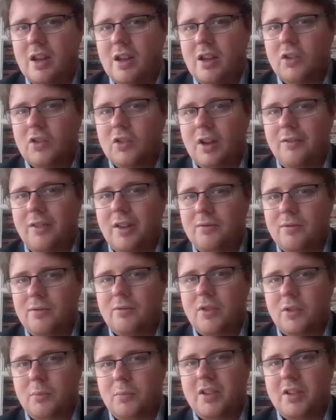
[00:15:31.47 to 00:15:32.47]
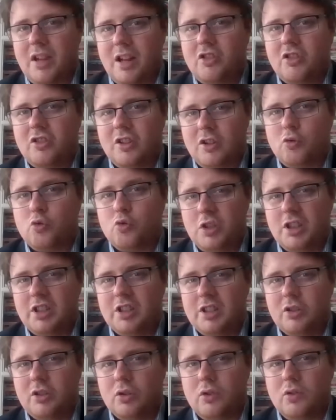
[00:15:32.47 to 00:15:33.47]
So I think that there's potentially a really
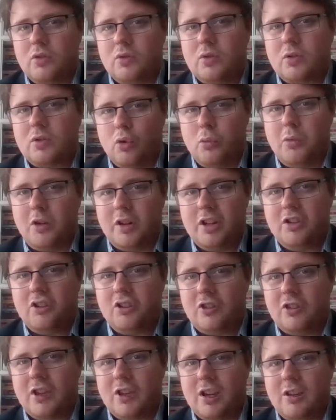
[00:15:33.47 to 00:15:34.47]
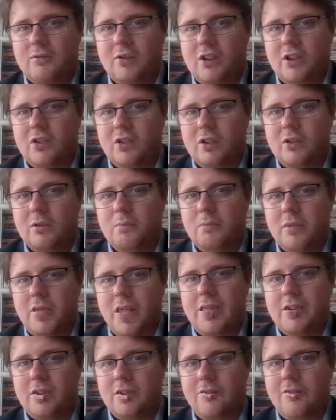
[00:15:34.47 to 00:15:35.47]
good scope on issues like this to
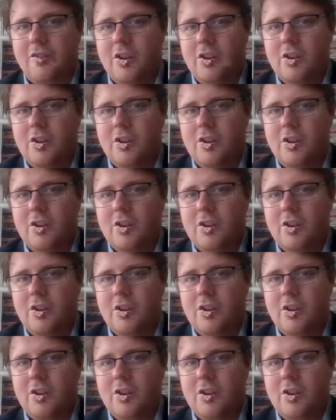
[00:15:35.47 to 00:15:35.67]
kind of